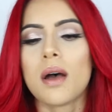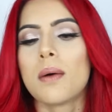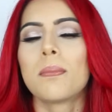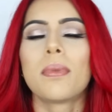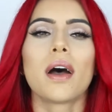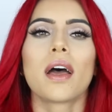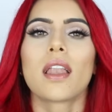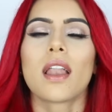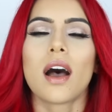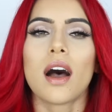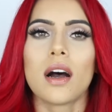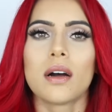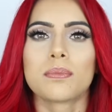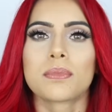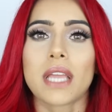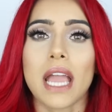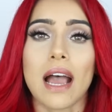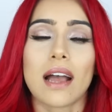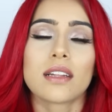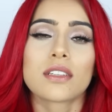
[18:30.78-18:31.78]
But
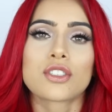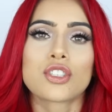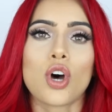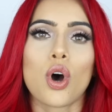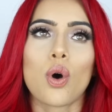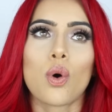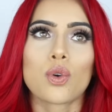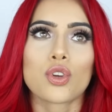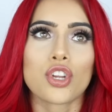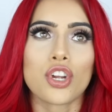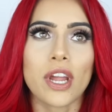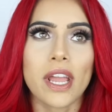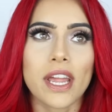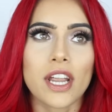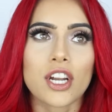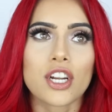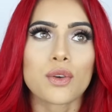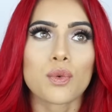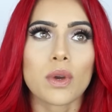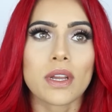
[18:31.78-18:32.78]
yeah, so your
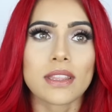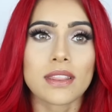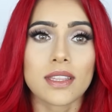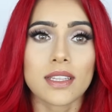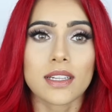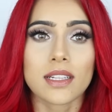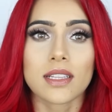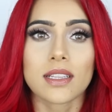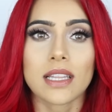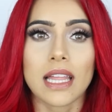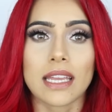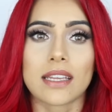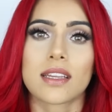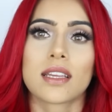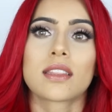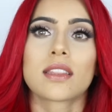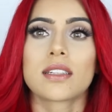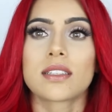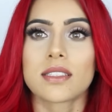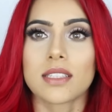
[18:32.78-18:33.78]
hair in the like
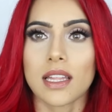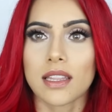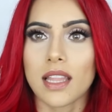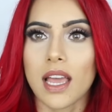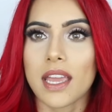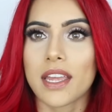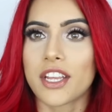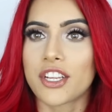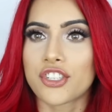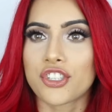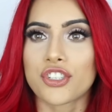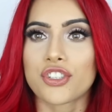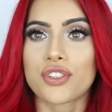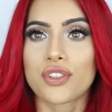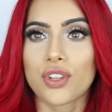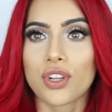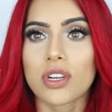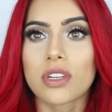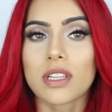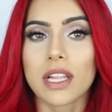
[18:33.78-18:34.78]
in the sunlight, it
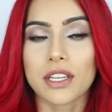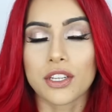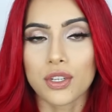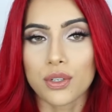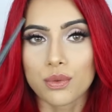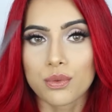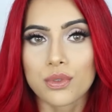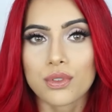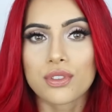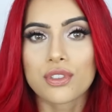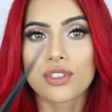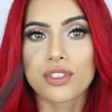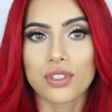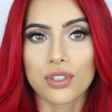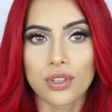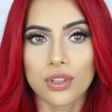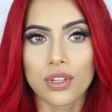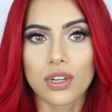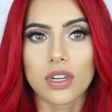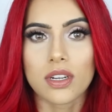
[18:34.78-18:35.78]
should look like your roots
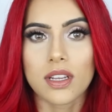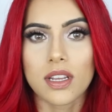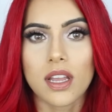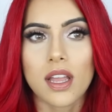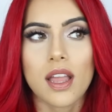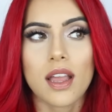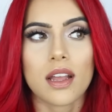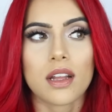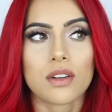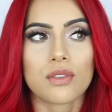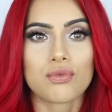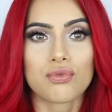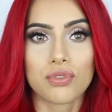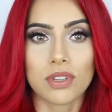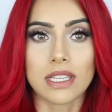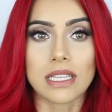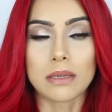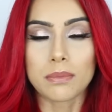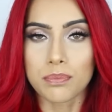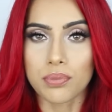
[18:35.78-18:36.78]
should look
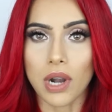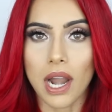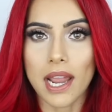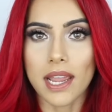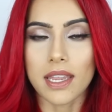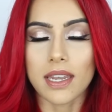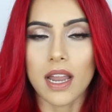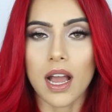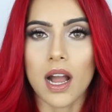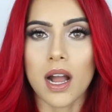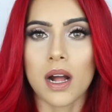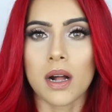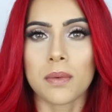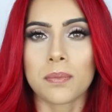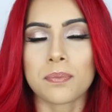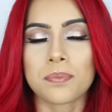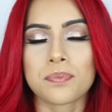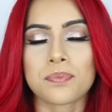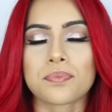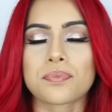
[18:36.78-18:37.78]
really bright.
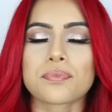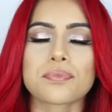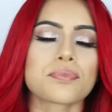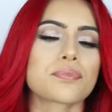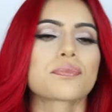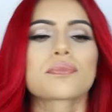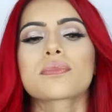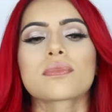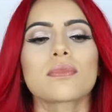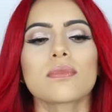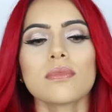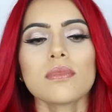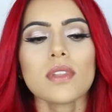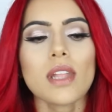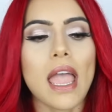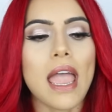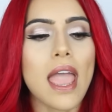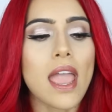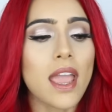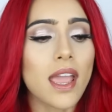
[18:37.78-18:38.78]
And
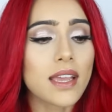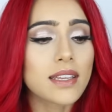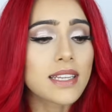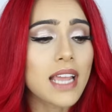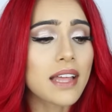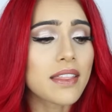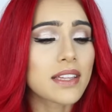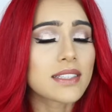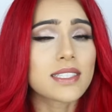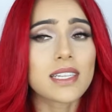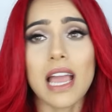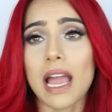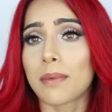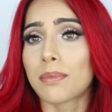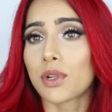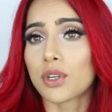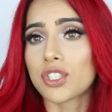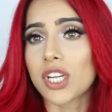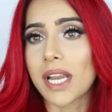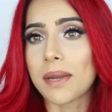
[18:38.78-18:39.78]
yeah, that's it. I
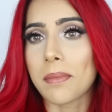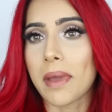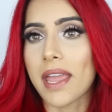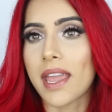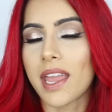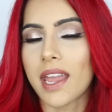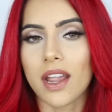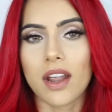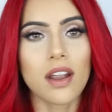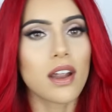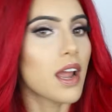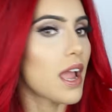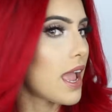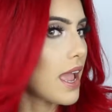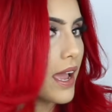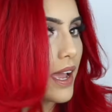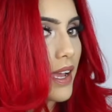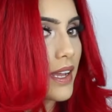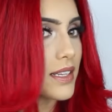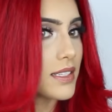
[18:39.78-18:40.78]
blow dried my hair
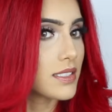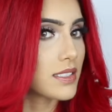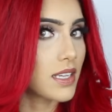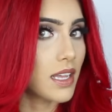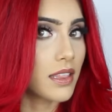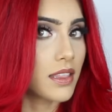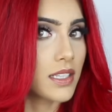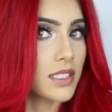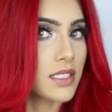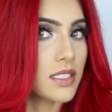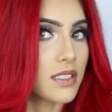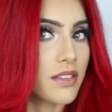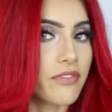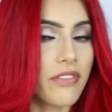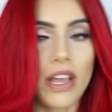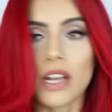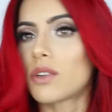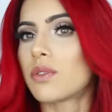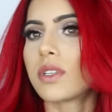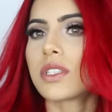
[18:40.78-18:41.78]
and this is the
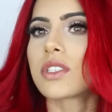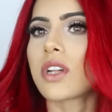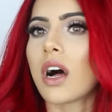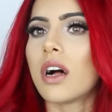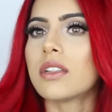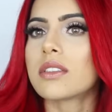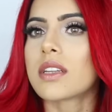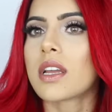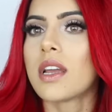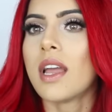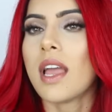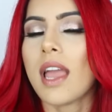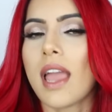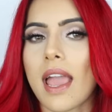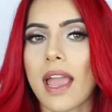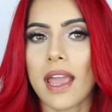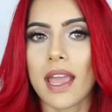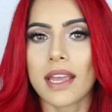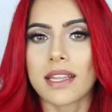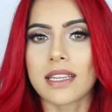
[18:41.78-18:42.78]
final result.
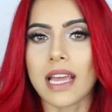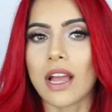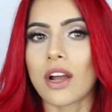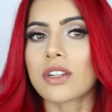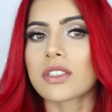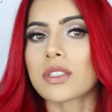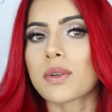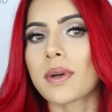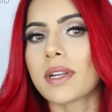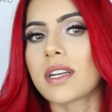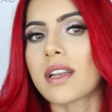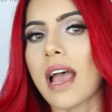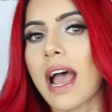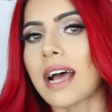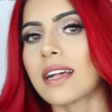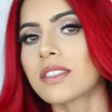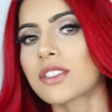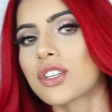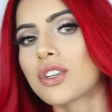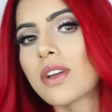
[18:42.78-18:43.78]
And I also wanted to
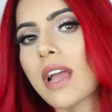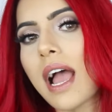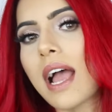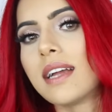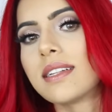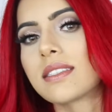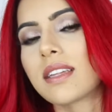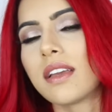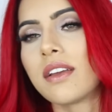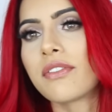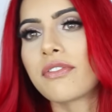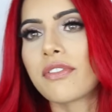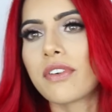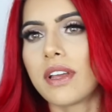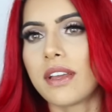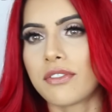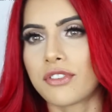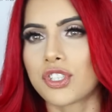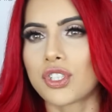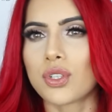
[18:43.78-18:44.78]
ask you guys, if
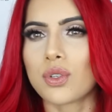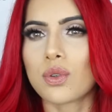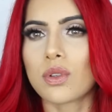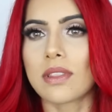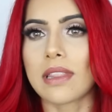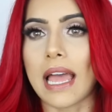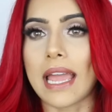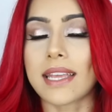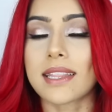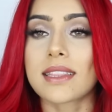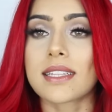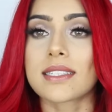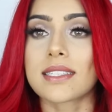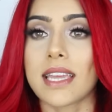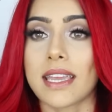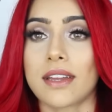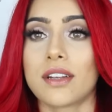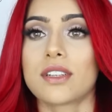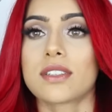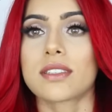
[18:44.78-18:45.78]
do you like this
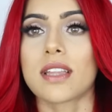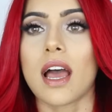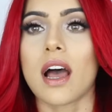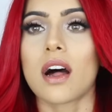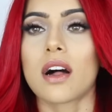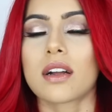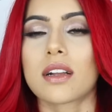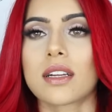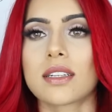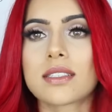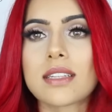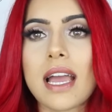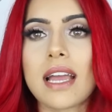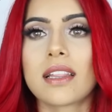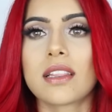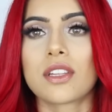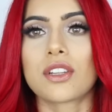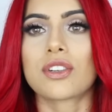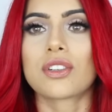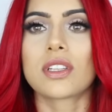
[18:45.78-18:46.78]
hairstyle? Because
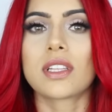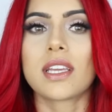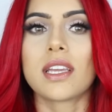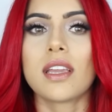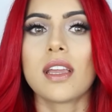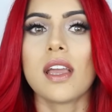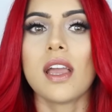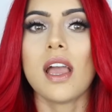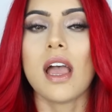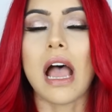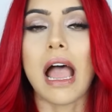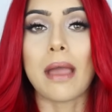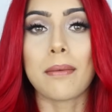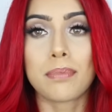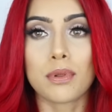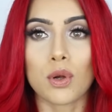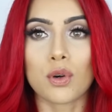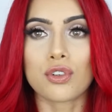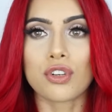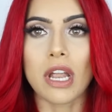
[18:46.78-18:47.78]
I
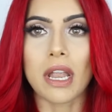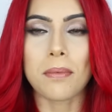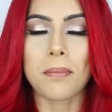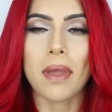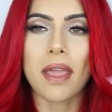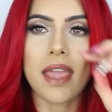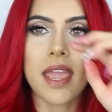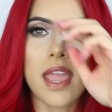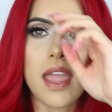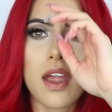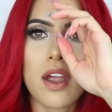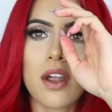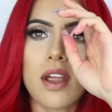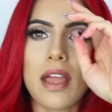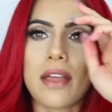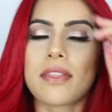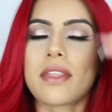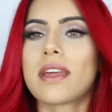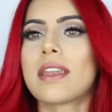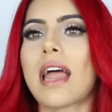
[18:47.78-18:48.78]
blow dried my hair
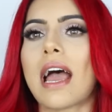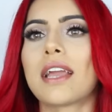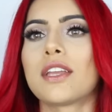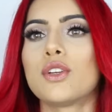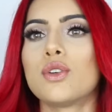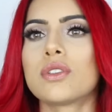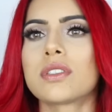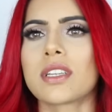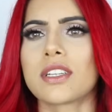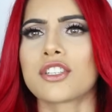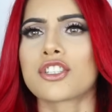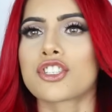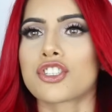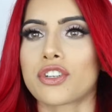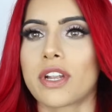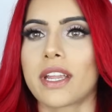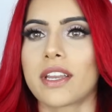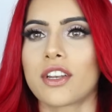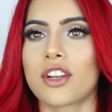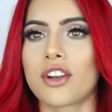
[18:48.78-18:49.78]
and then I used a
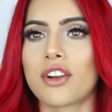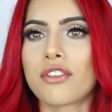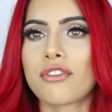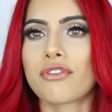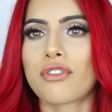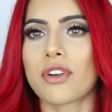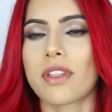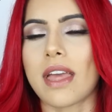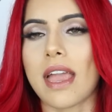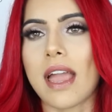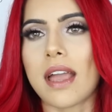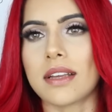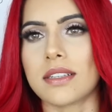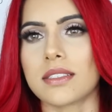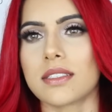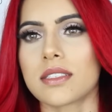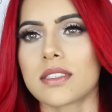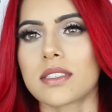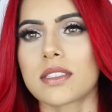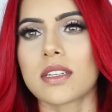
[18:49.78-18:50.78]
straightener for the
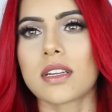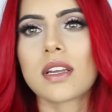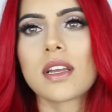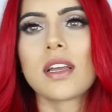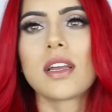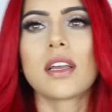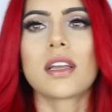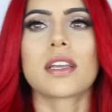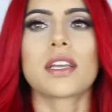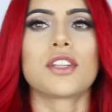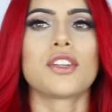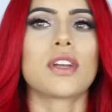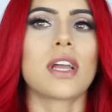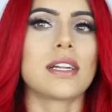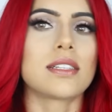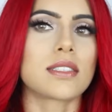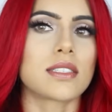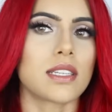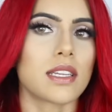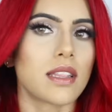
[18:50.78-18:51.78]
ends. Can you
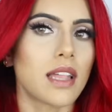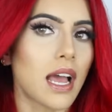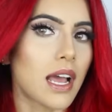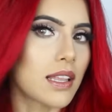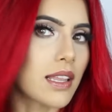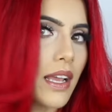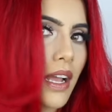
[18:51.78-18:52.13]
guys see that?